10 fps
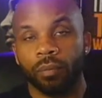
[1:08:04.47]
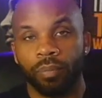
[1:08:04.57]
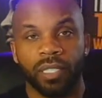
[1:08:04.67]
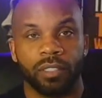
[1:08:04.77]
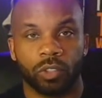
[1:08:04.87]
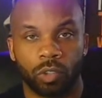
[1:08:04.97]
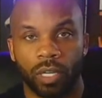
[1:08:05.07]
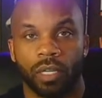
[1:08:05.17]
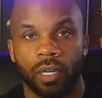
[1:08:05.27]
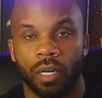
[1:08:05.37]
business
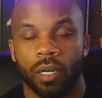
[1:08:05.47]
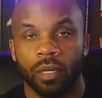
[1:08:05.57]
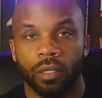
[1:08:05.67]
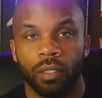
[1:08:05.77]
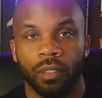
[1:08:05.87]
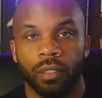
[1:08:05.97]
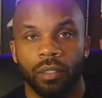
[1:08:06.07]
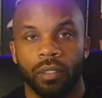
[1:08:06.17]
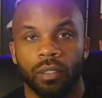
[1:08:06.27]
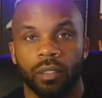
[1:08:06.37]
credit card
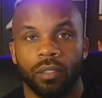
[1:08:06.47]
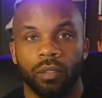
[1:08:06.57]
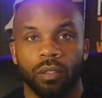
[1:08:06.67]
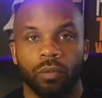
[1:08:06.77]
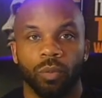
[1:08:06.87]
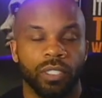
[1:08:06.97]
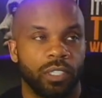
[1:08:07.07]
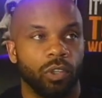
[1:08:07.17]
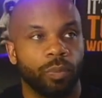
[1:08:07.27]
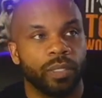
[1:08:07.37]
with
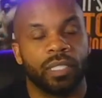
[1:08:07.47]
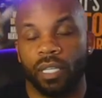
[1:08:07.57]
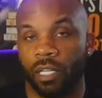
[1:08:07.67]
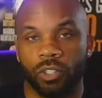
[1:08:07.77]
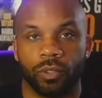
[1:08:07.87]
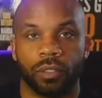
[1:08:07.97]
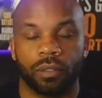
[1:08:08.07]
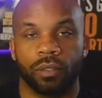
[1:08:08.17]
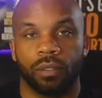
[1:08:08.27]
zero percent interest.